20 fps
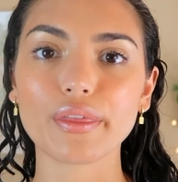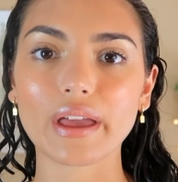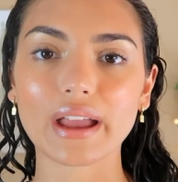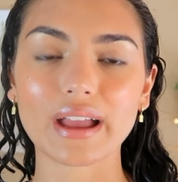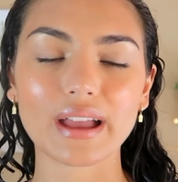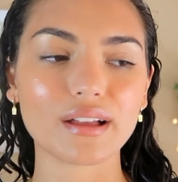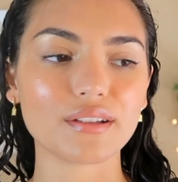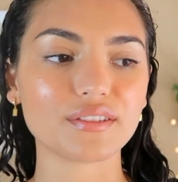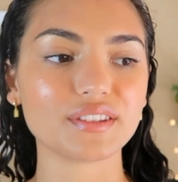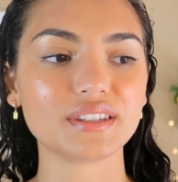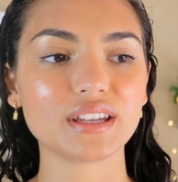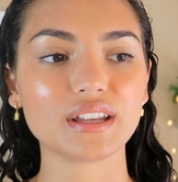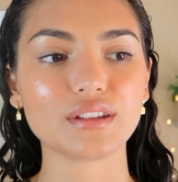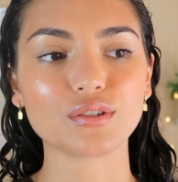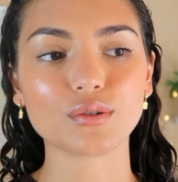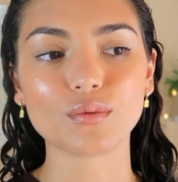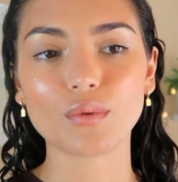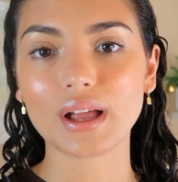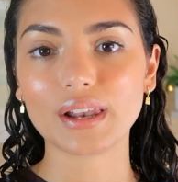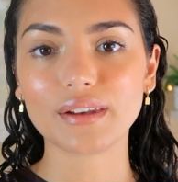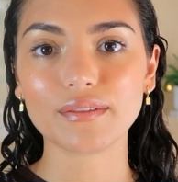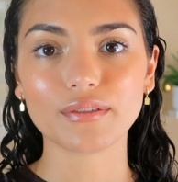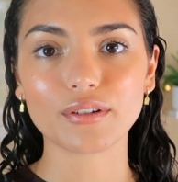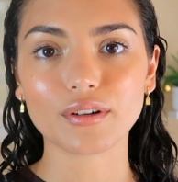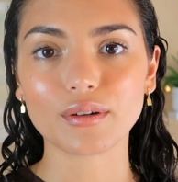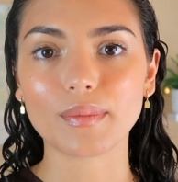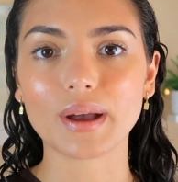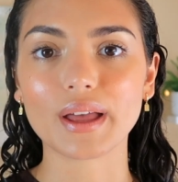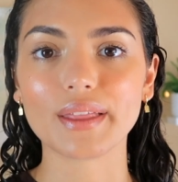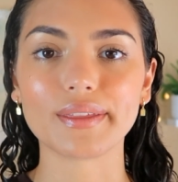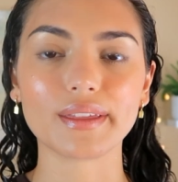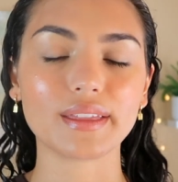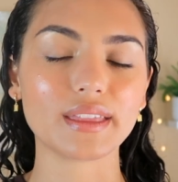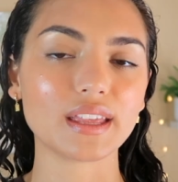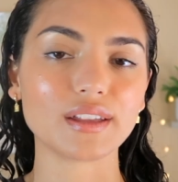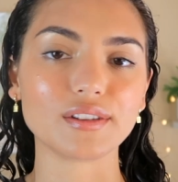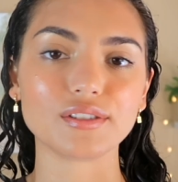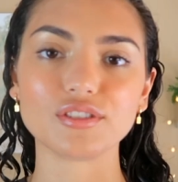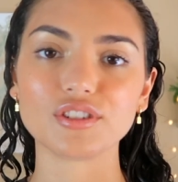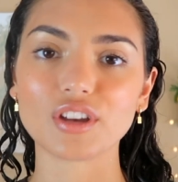Like I'll stick to one for a month and
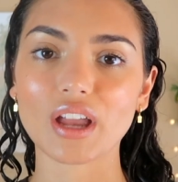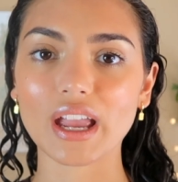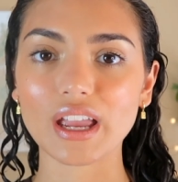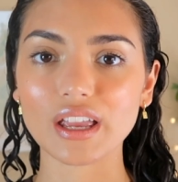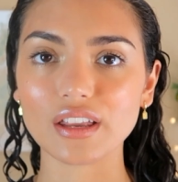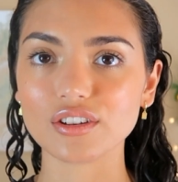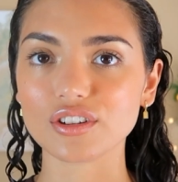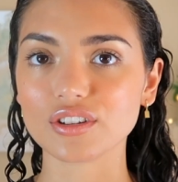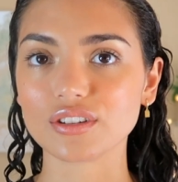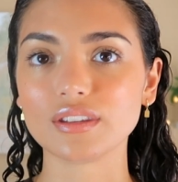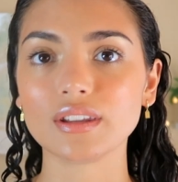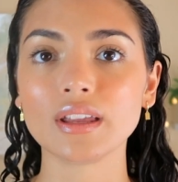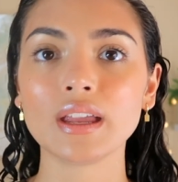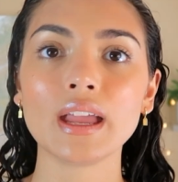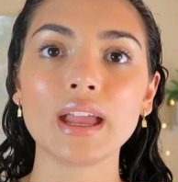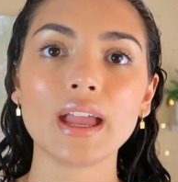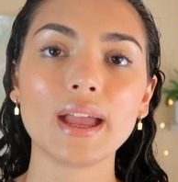then change.